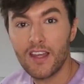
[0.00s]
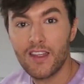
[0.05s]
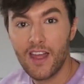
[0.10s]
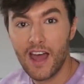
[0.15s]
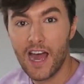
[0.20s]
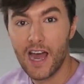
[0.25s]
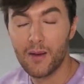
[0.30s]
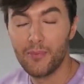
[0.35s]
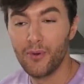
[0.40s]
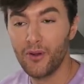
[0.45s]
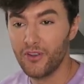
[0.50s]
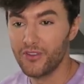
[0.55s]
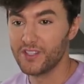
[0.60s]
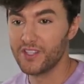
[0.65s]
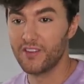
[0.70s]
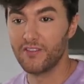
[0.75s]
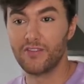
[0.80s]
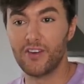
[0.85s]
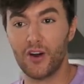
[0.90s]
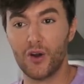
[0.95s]
that
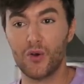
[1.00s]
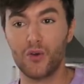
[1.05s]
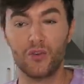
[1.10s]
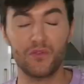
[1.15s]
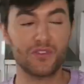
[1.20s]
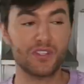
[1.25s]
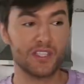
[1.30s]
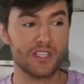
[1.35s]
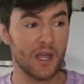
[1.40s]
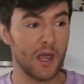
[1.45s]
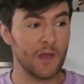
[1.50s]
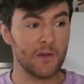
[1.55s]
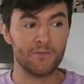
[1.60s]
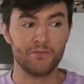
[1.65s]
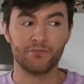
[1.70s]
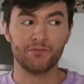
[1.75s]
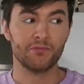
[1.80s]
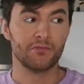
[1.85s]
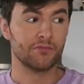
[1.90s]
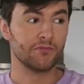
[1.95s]
happens involves
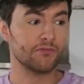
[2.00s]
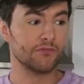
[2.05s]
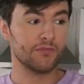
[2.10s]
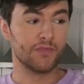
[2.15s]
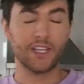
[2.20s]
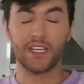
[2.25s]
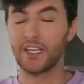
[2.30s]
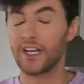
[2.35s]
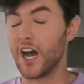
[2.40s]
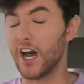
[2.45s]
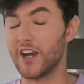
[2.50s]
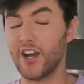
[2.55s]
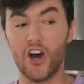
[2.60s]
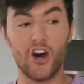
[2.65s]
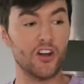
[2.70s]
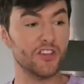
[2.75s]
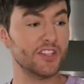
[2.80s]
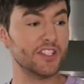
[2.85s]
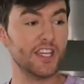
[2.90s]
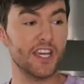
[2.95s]
an
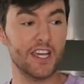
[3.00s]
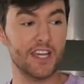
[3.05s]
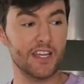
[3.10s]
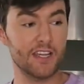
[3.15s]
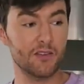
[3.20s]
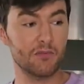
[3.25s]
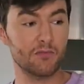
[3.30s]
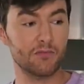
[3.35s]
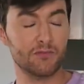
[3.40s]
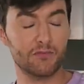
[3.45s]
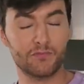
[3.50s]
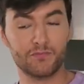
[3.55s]
auntie,